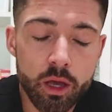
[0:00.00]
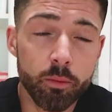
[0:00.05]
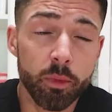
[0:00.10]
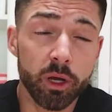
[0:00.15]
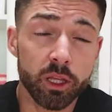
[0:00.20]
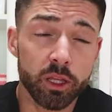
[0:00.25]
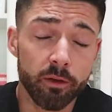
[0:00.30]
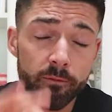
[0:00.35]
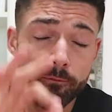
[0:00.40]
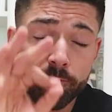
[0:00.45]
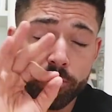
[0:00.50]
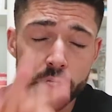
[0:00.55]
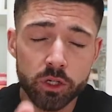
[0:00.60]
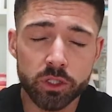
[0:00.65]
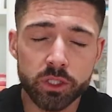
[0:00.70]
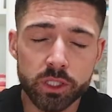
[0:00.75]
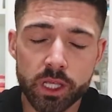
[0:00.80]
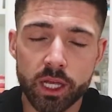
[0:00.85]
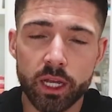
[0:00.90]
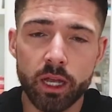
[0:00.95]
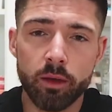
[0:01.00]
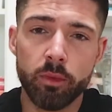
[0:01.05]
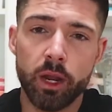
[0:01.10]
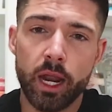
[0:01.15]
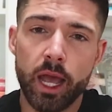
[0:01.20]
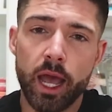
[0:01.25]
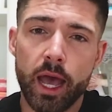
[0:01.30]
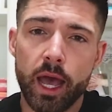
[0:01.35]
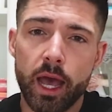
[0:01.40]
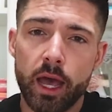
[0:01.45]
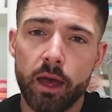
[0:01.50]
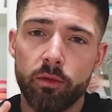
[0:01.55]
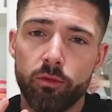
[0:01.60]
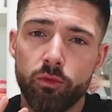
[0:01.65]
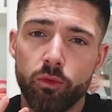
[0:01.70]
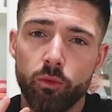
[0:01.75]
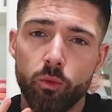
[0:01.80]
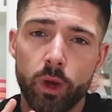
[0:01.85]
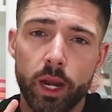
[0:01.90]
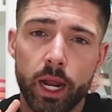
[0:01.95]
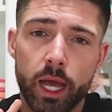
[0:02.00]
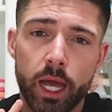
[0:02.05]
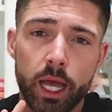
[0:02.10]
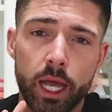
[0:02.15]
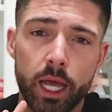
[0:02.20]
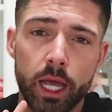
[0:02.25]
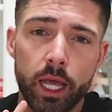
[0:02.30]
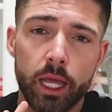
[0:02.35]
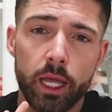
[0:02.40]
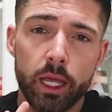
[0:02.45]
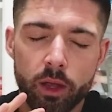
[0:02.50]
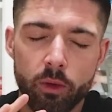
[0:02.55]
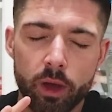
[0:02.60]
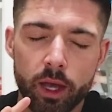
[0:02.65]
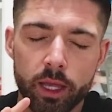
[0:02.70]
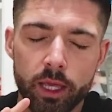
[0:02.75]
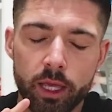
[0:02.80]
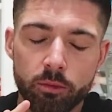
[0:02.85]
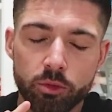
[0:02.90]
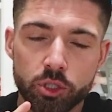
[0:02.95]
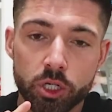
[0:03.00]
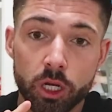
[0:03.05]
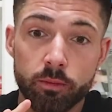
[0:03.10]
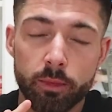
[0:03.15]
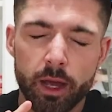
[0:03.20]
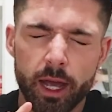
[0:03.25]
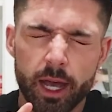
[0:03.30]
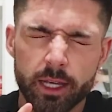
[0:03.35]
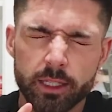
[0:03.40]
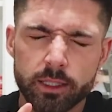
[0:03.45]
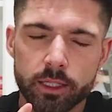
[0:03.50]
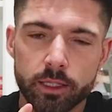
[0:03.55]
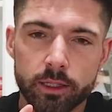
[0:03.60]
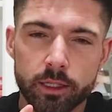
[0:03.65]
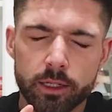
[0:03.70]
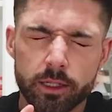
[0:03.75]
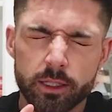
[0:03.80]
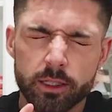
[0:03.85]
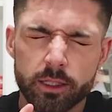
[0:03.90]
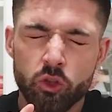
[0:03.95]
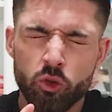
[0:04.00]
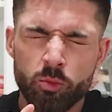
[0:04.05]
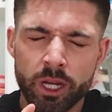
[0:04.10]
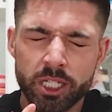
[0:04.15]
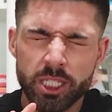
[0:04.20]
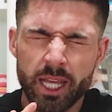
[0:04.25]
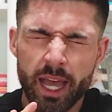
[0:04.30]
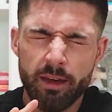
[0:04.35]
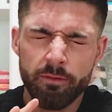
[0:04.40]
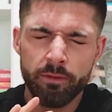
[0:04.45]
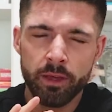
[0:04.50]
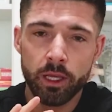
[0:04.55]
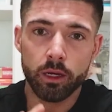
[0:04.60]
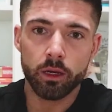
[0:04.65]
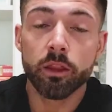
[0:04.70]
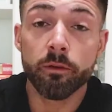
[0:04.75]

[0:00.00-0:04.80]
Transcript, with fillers: But the first thing I'm gonna have when I, oh, I keep shutting my eyes like this, too much caffeine.